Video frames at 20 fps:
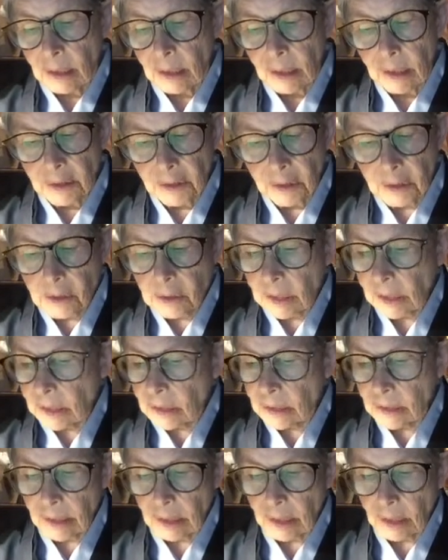It just
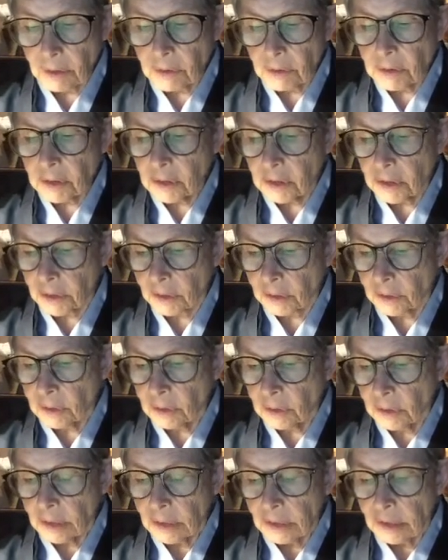takes care of the sitter
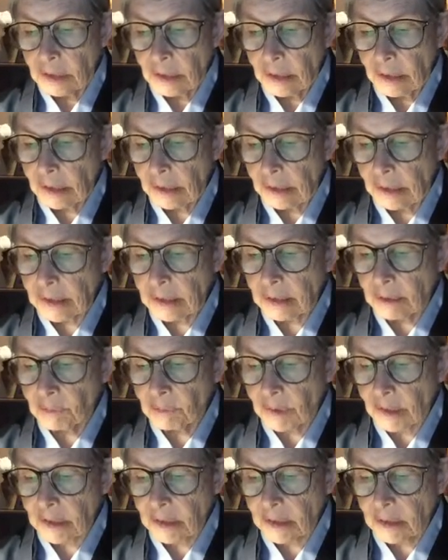and lets him
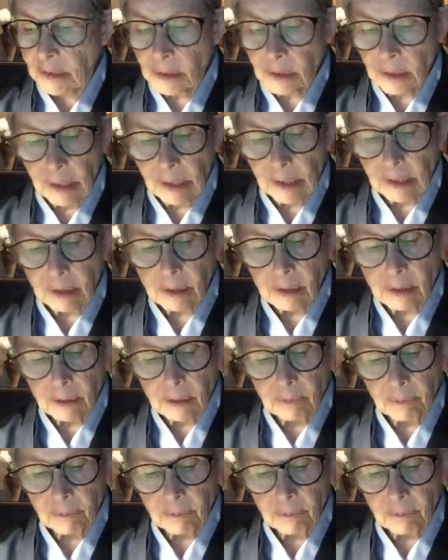rest his legs.